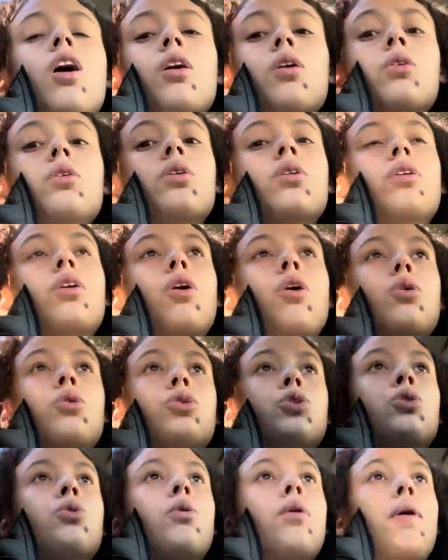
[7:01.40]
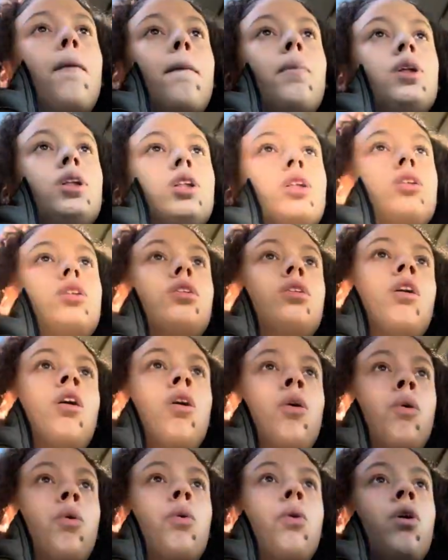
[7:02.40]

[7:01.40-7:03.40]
don't know the whole story, but just know